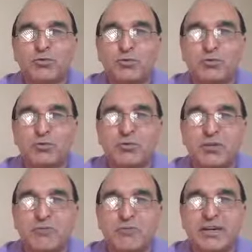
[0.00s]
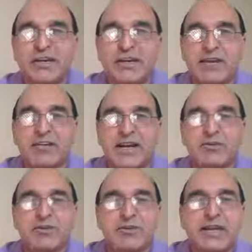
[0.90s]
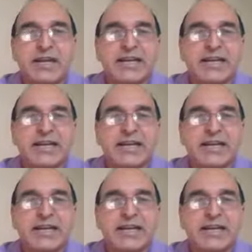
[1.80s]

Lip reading: use a very correct language.